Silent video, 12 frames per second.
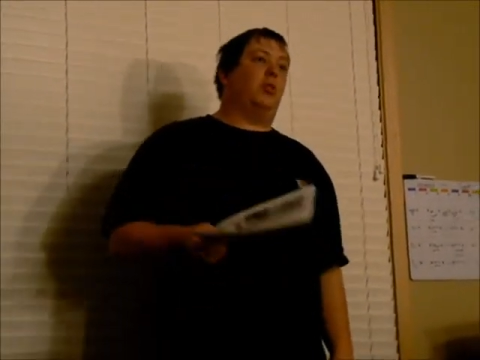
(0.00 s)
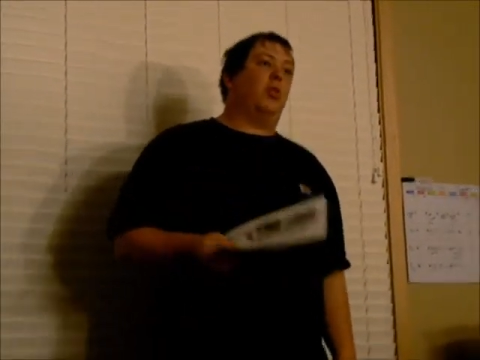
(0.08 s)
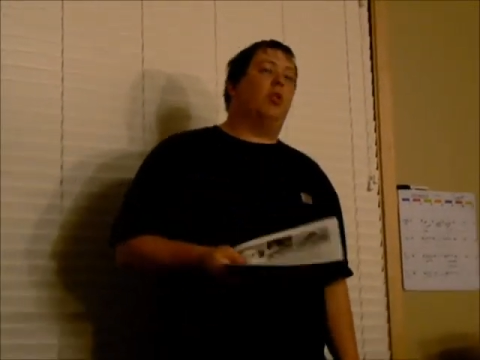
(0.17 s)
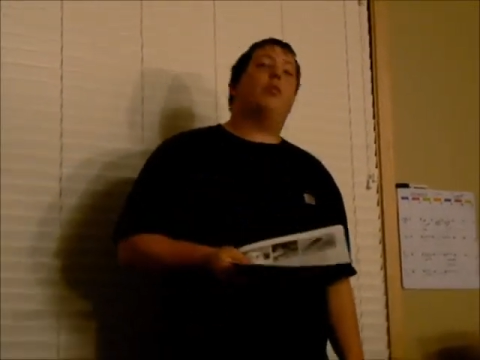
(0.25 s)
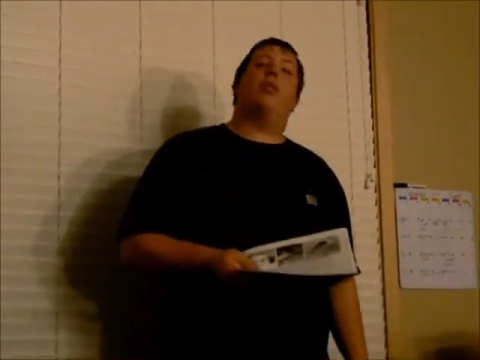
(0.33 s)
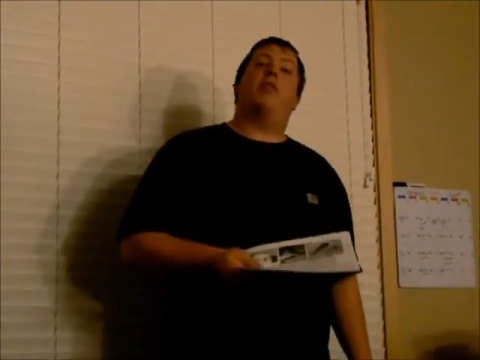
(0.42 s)

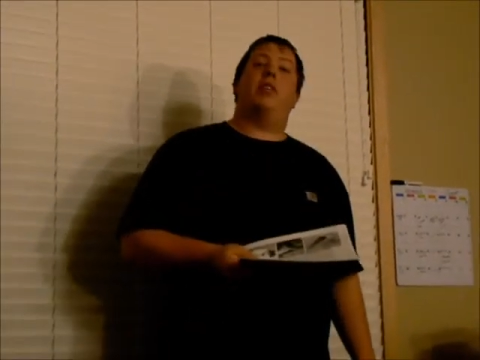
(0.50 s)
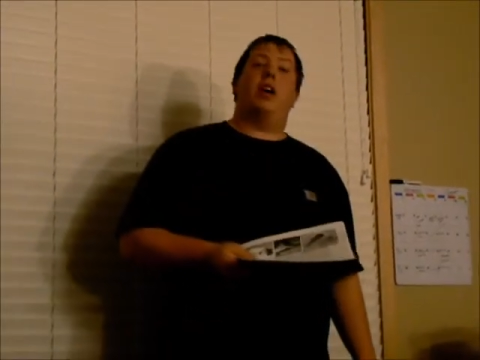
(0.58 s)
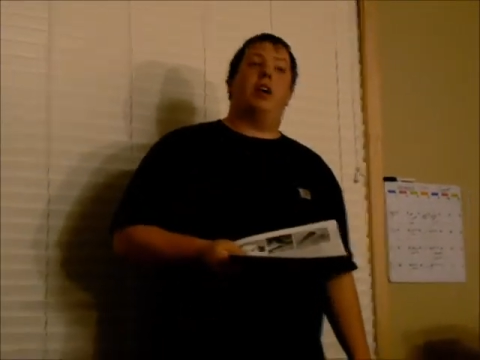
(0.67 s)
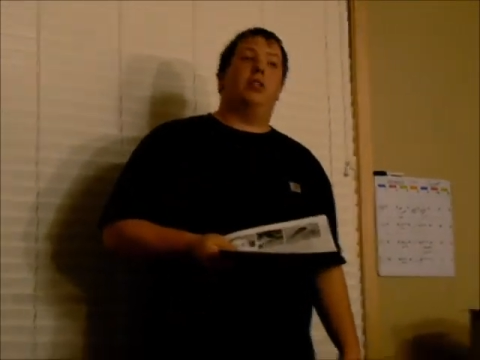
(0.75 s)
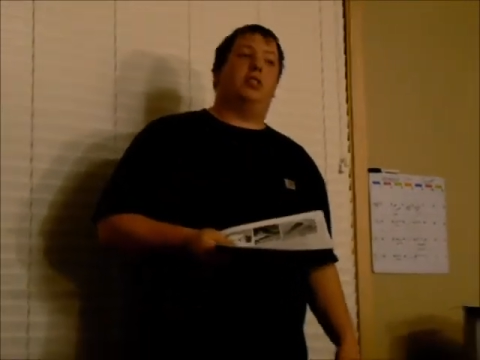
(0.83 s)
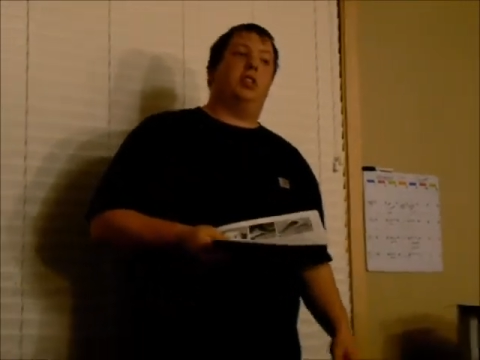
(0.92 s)
growth of the
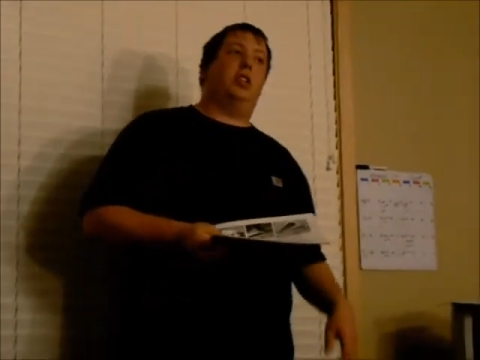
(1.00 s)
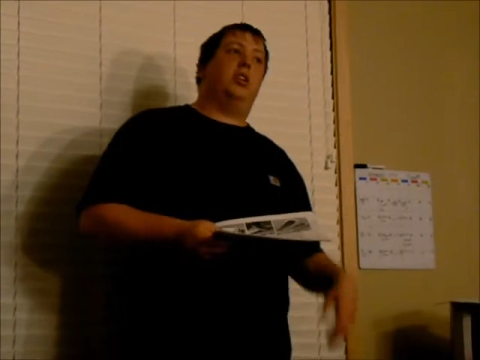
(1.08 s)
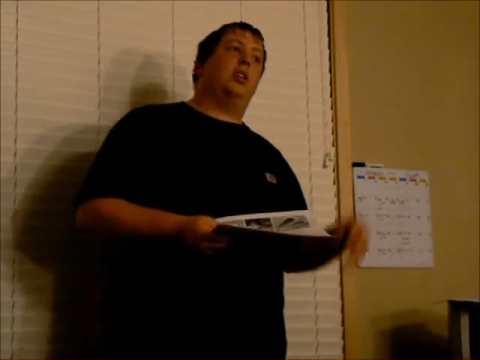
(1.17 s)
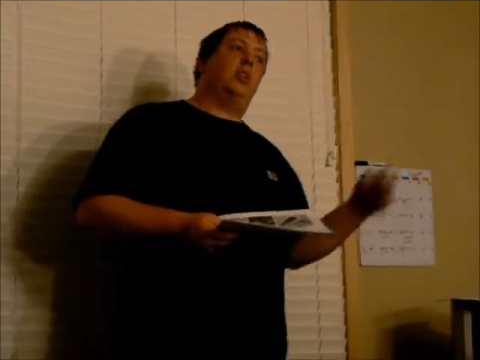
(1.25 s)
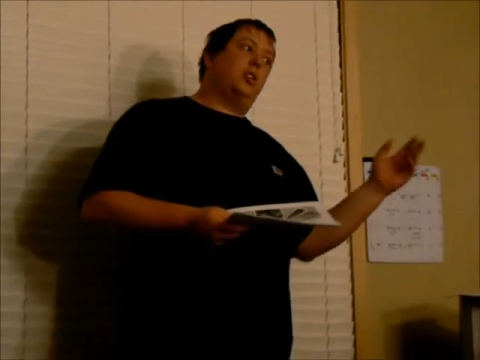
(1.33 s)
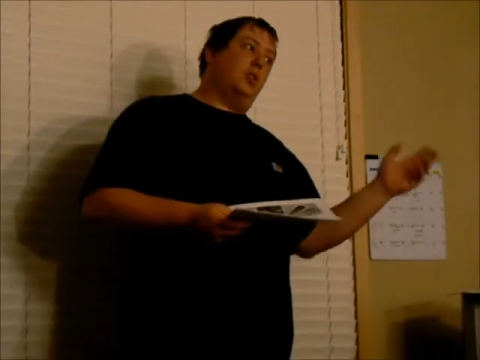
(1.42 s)
algae
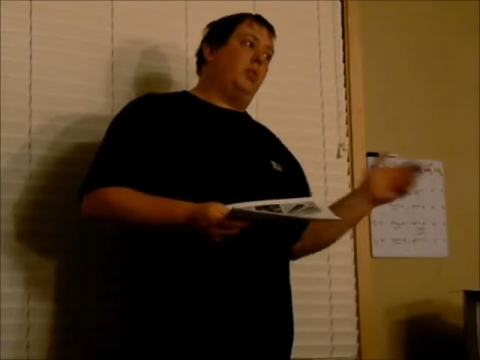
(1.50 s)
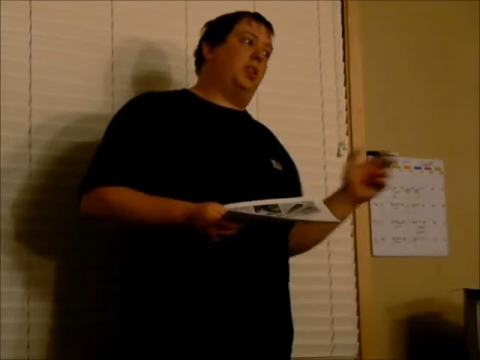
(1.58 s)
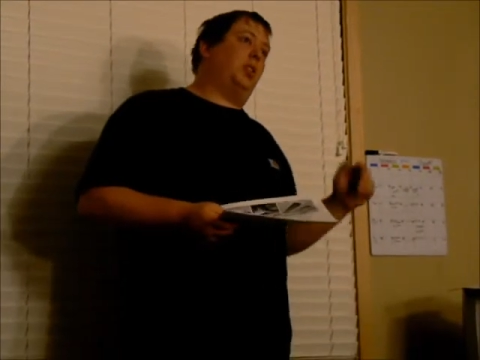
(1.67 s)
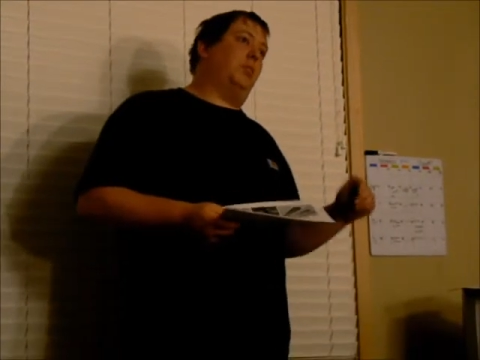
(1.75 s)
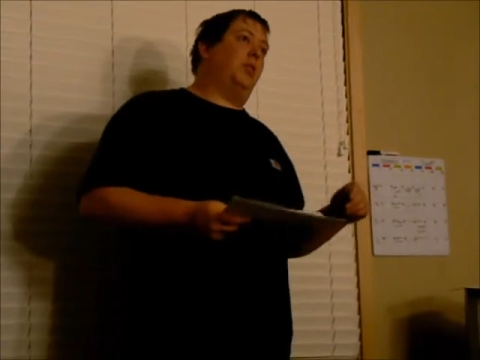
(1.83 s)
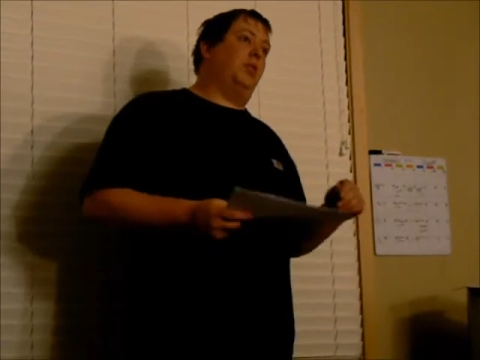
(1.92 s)
to mix
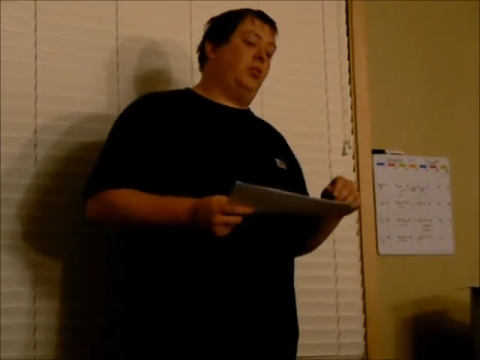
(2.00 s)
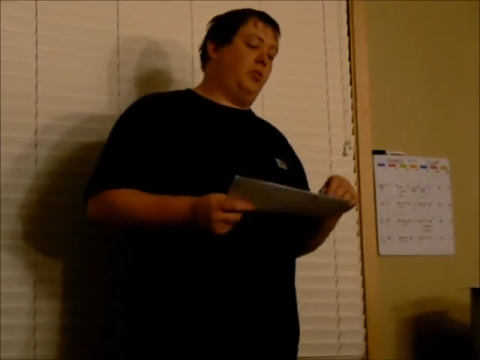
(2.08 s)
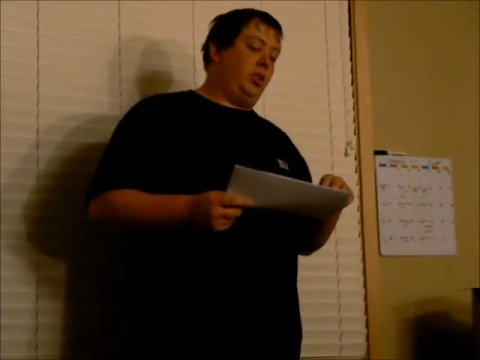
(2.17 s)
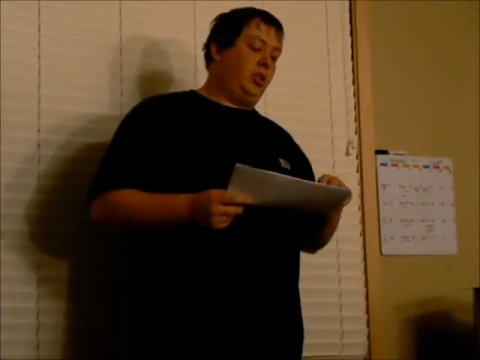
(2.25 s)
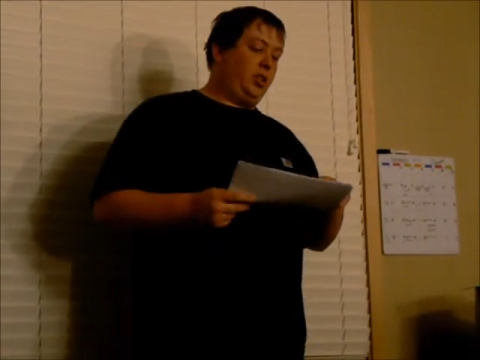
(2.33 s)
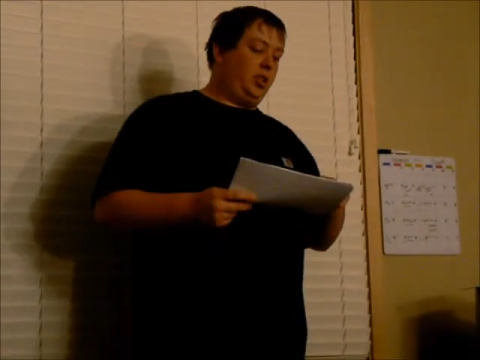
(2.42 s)
up the
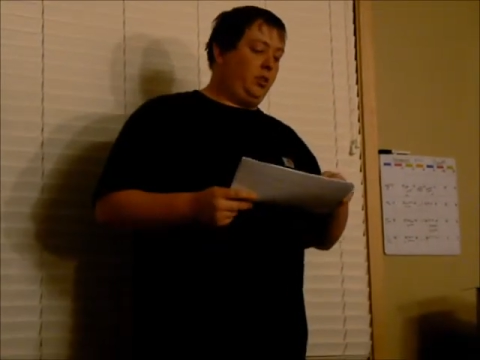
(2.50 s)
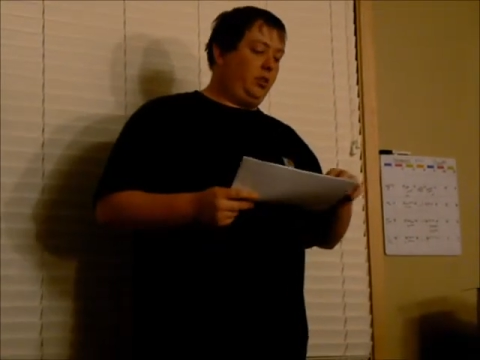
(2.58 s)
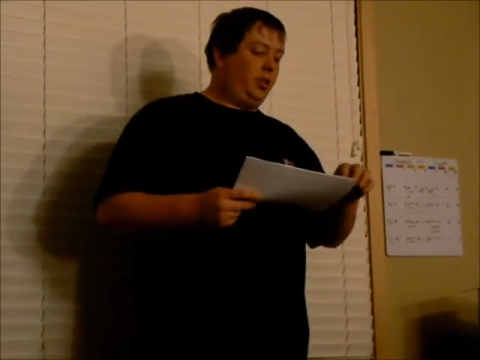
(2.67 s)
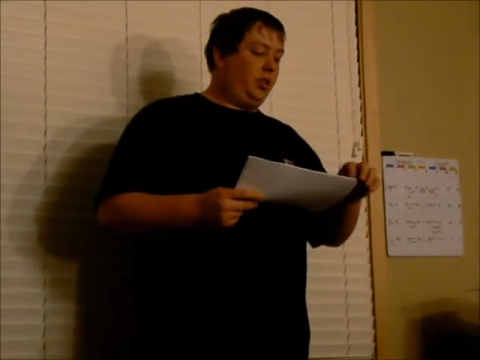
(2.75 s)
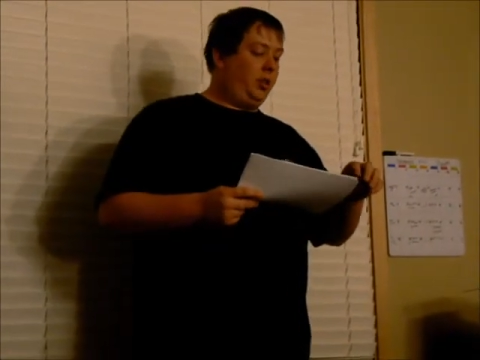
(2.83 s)
nutrients into it.